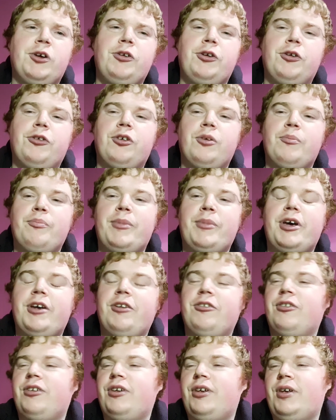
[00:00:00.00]
use so
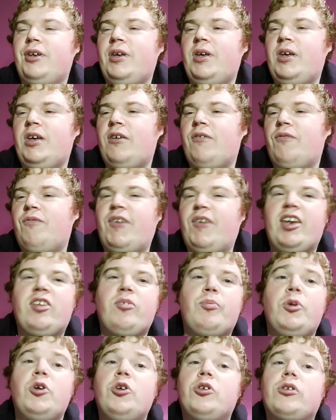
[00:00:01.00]
much.
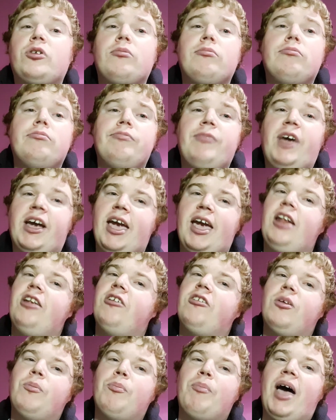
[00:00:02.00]
Facebook, I kind of
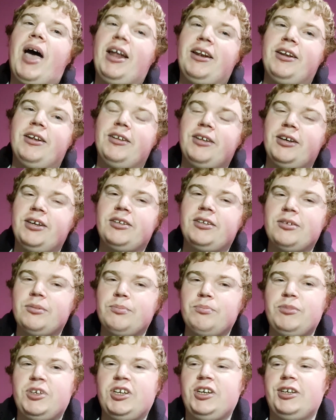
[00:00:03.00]
just abandoned it
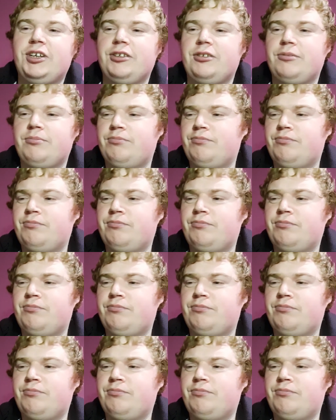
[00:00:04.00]
because